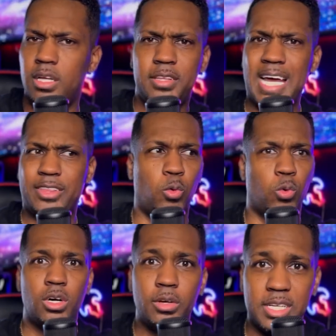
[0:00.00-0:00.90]
that the
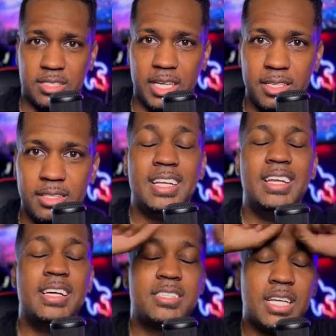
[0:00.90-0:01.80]
world is in.
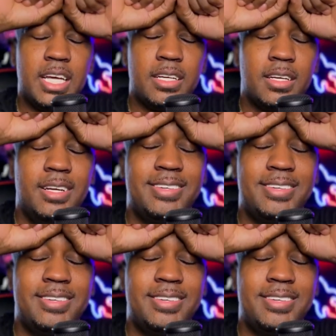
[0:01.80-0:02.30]
Listen,